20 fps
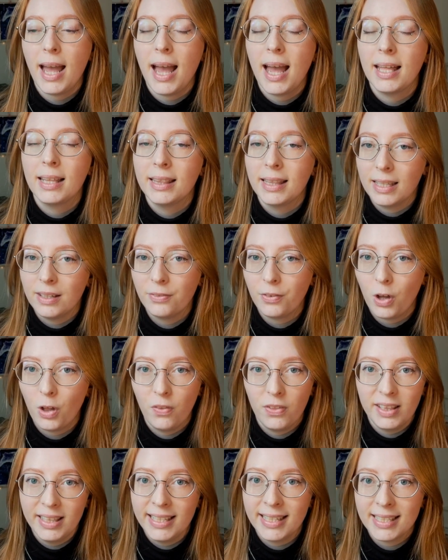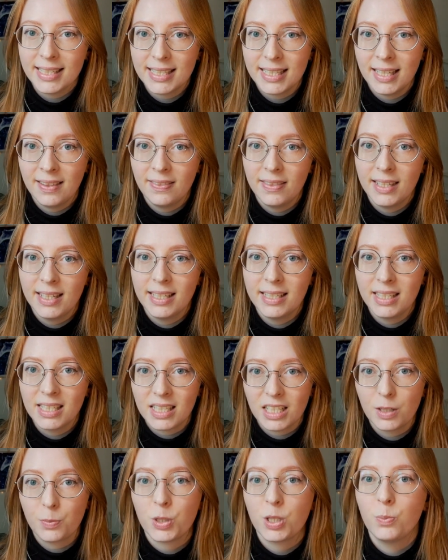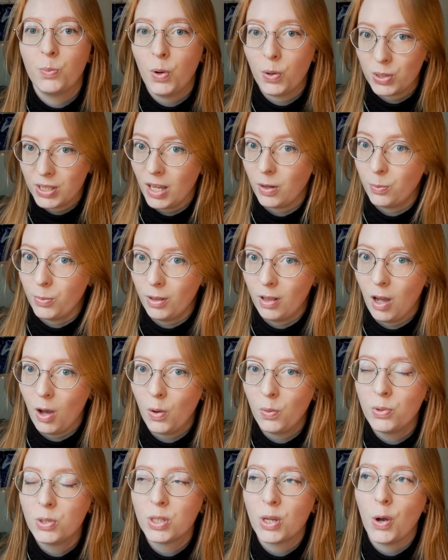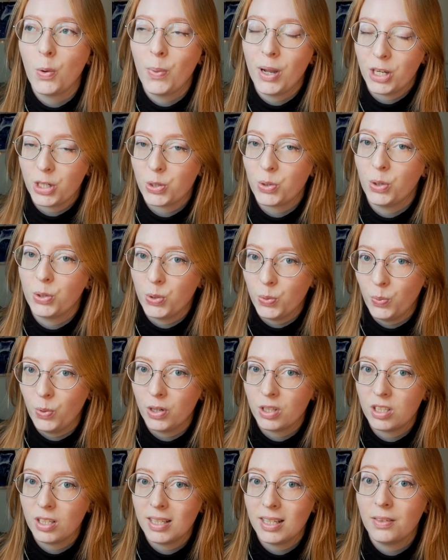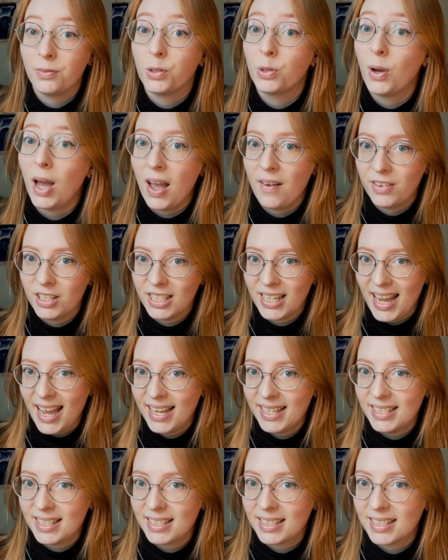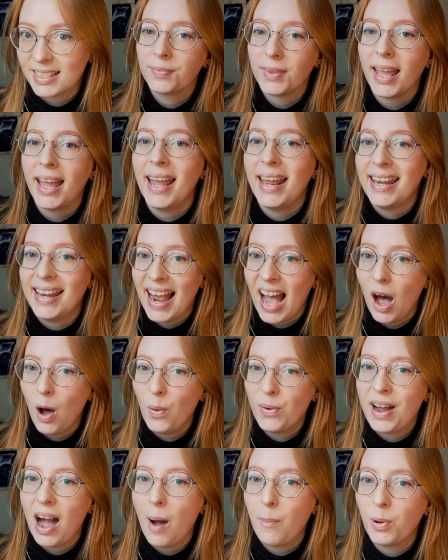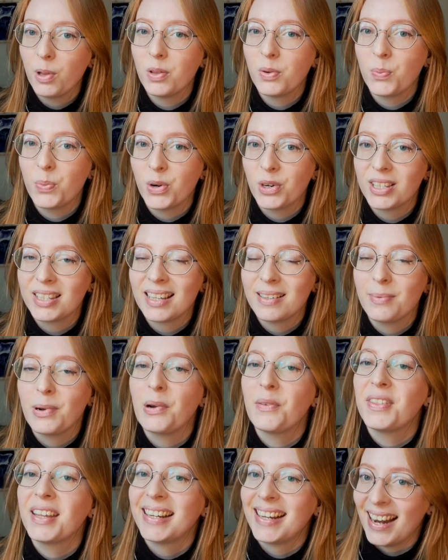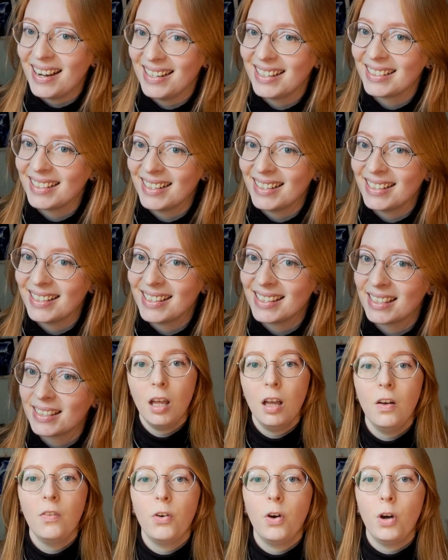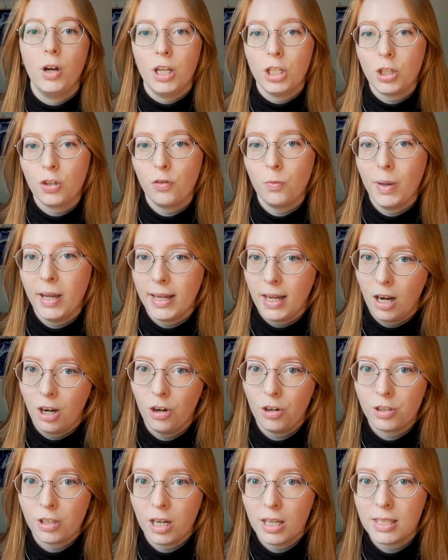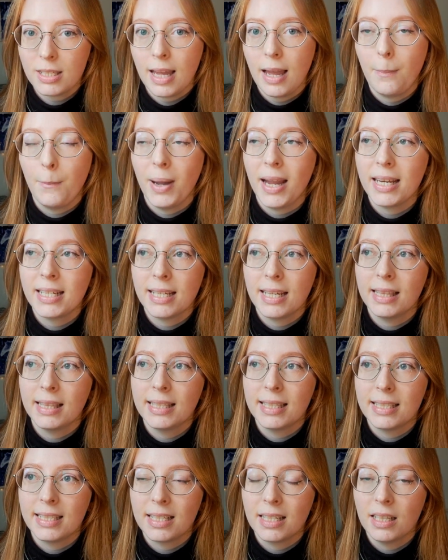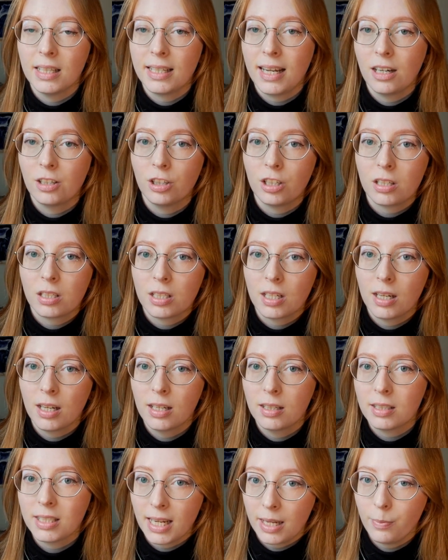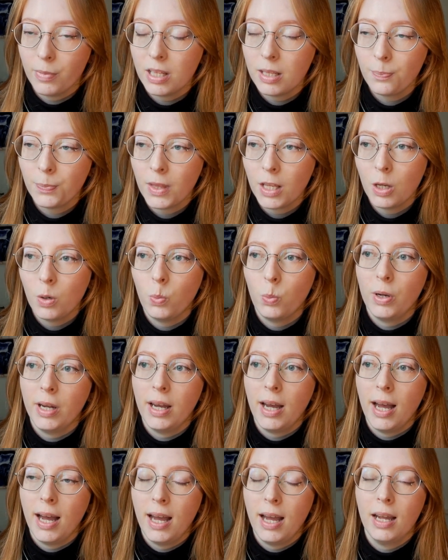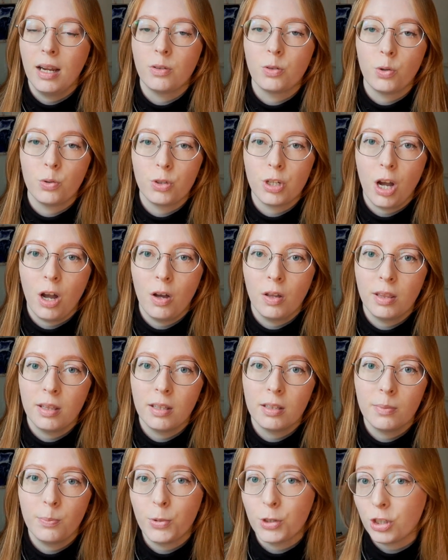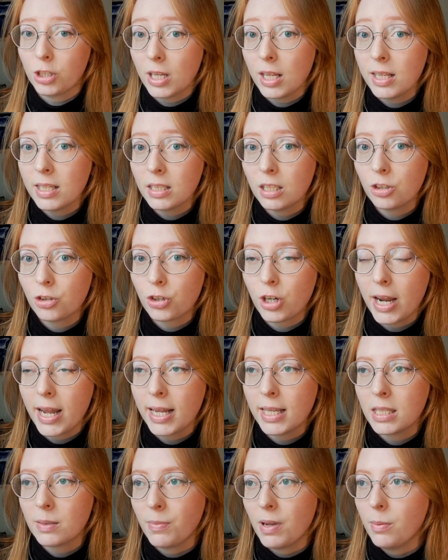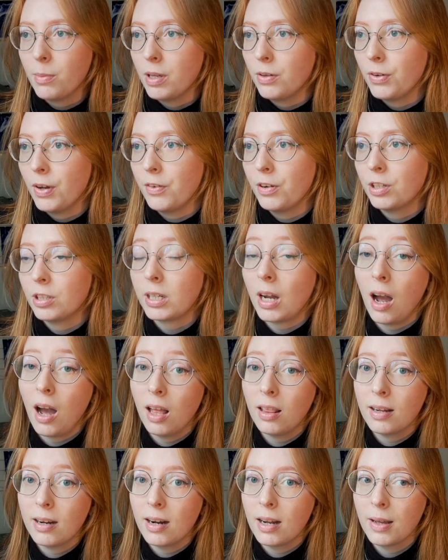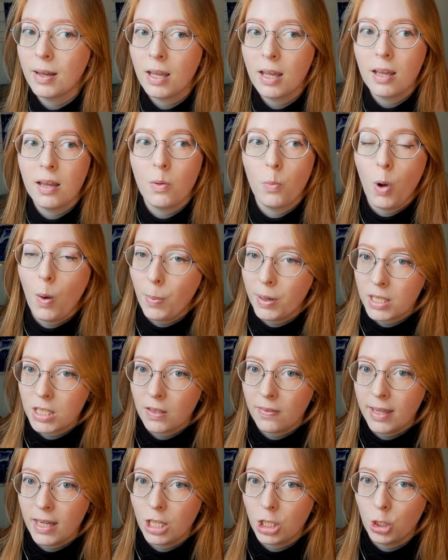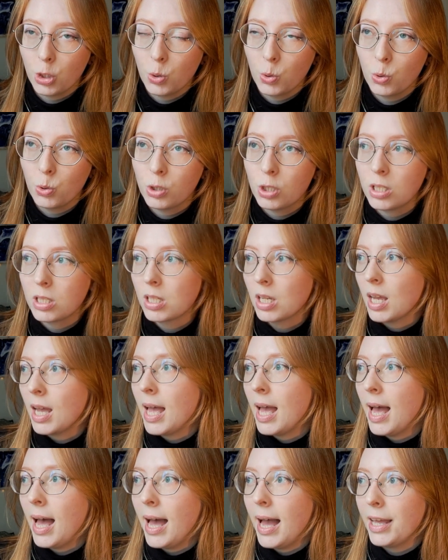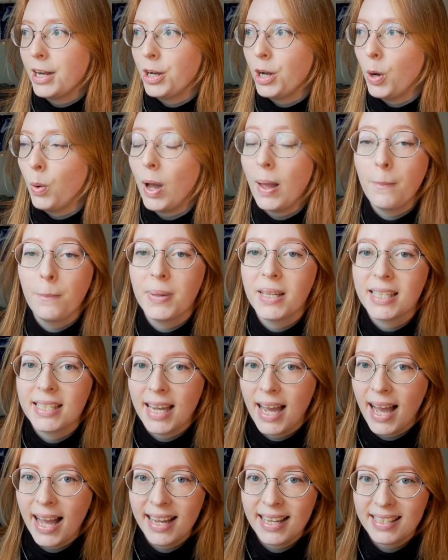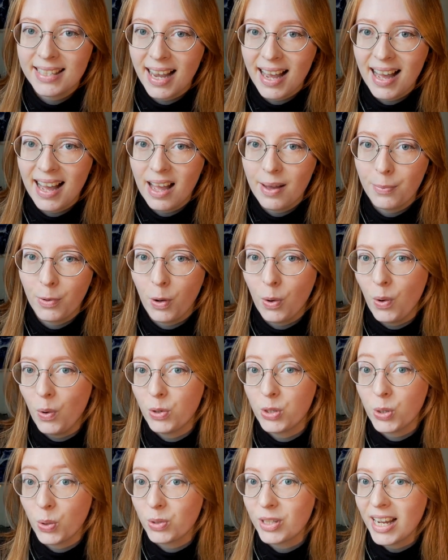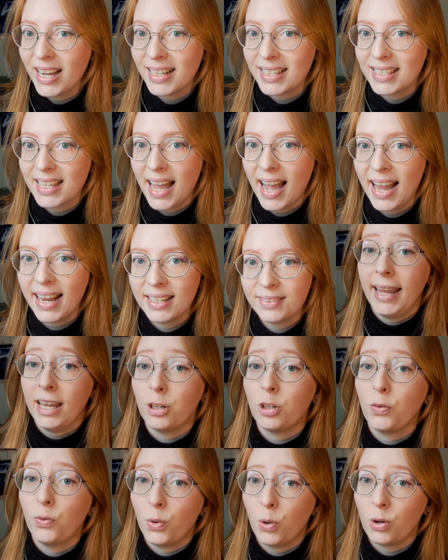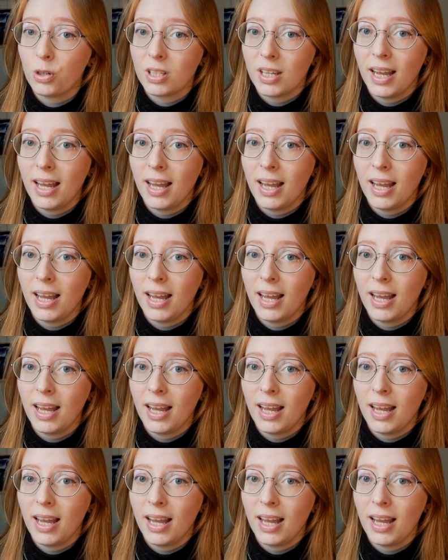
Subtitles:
I'll leave all the links in the description box down below, so make sure to watch it if you haven't yet. And now a couple of words about the characters. For each of my characters, I made a little character table where I wrote down personality traits, maybe favorite color, weapons they use, I don't know, MBTI type or zodiac sign. And of course,